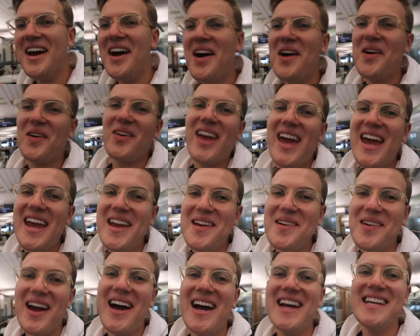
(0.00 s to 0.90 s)
Okay,
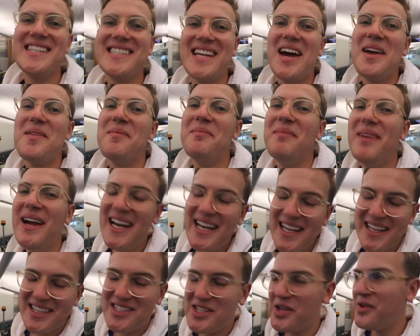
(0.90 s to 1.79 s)
you guys, I made
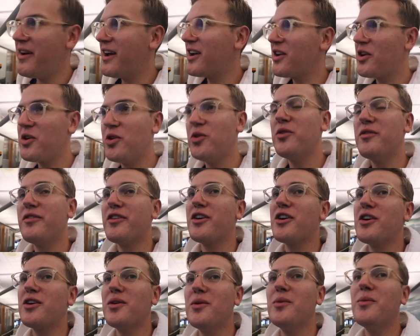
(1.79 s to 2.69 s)
it to
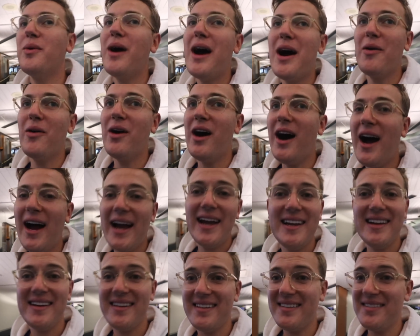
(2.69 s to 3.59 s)
Vancouver. Wow,
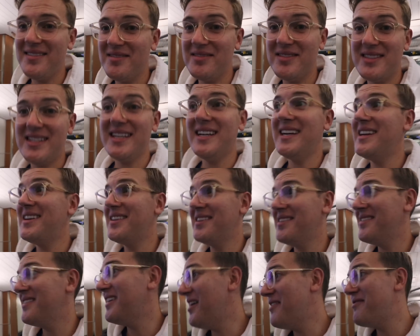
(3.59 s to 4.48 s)
I did
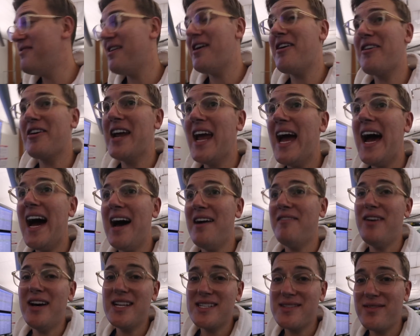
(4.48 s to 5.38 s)
a very
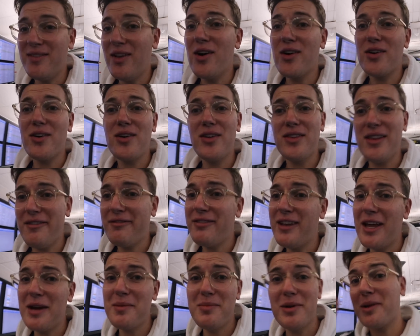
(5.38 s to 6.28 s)
half-assed vlog on that
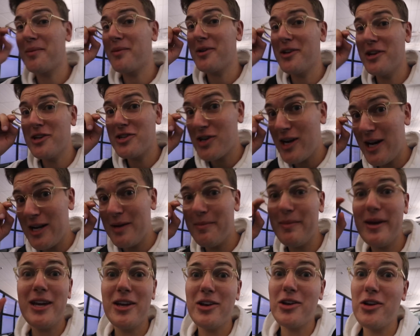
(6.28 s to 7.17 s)
flight, but I'm going to try to
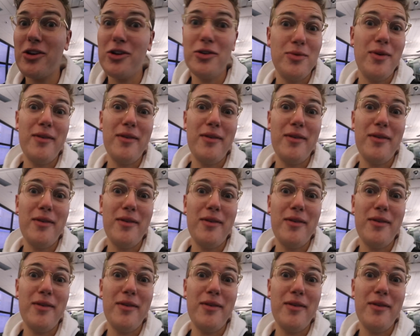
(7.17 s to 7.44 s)
make it a good